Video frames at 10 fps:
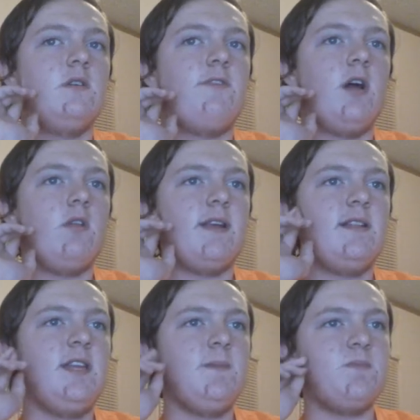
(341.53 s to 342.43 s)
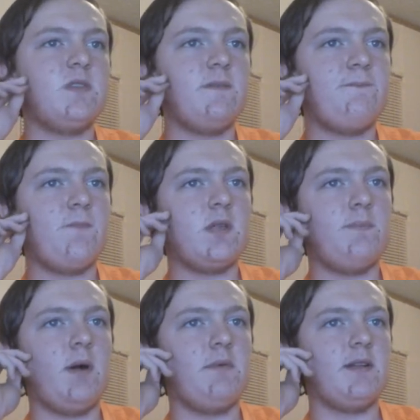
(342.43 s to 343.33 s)
following tips from
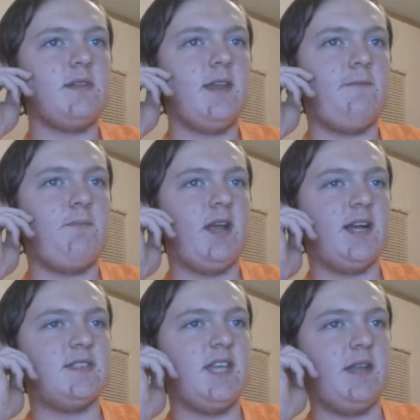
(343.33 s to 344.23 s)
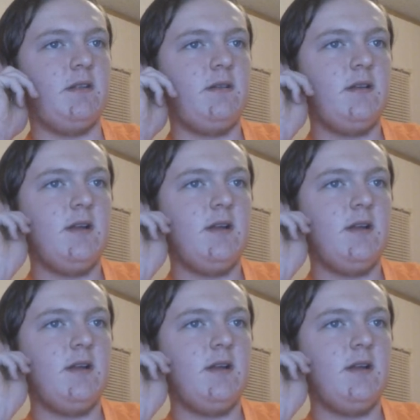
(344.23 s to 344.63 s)
the public, the F B I said.